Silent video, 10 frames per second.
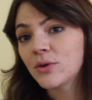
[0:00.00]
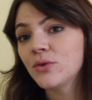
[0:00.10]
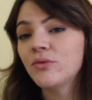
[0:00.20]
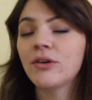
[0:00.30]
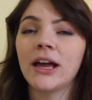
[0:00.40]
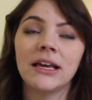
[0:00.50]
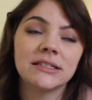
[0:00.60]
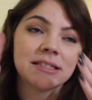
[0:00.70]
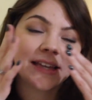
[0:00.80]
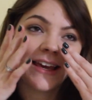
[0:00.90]

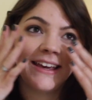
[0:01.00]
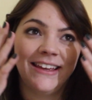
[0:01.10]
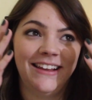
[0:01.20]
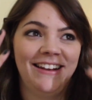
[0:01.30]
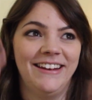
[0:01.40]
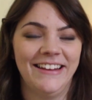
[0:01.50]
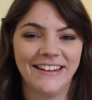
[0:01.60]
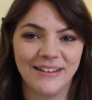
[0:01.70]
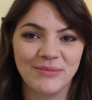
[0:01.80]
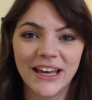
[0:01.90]
great skin,
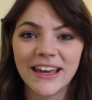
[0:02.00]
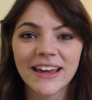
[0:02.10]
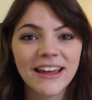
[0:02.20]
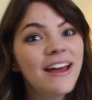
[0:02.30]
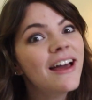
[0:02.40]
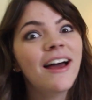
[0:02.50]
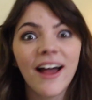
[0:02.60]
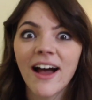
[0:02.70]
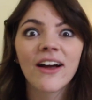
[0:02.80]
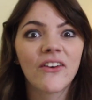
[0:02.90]
and I'm
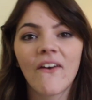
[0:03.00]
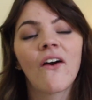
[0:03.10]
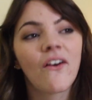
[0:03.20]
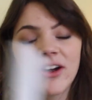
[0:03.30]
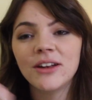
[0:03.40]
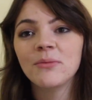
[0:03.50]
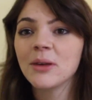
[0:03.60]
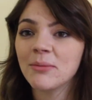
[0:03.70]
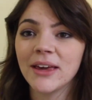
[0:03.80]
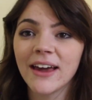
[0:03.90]
couldn't
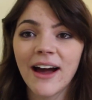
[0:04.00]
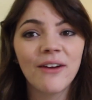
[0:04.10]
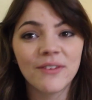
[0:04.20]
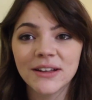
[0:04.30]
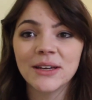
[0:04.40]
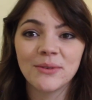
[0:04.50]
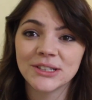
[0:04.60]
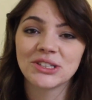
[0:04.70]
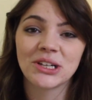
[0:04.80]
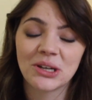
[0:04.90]
be me. I really
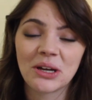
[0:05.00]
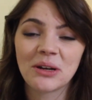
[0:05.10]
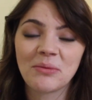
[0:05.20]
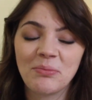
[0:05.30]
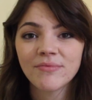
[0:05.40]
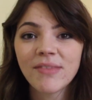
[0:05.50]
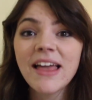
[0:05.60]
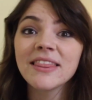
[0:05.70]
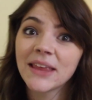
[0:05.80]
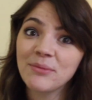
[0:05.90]
wish it could.
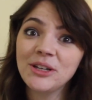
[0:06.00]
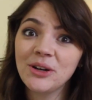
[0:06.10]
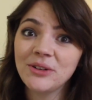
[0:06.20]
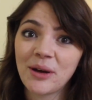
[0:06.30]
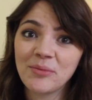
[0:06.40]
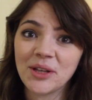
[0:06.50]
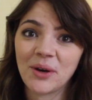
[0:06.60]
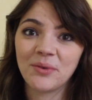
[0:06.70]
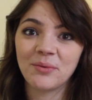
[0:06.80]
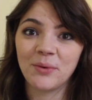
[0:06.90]
Let me know down
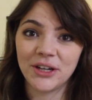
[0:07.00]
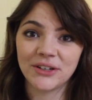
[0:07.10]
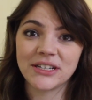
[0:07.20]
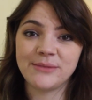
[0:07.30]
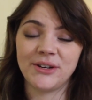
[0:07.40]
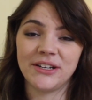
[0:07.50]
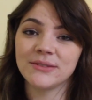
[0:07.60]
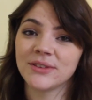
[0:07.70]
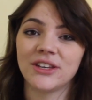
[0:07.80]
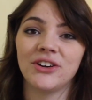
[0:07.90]
below what your experience
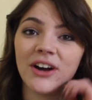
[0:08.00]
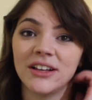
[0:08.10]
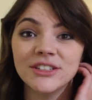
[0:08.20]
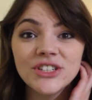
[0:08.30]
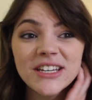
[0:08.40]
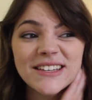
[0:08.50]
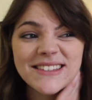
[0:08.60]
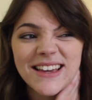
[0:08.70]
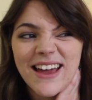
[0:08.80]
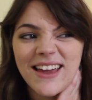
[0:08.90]
with Curology
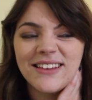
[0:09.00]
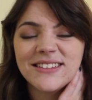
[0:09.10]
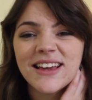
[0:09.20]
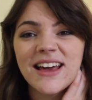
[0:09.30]
is, and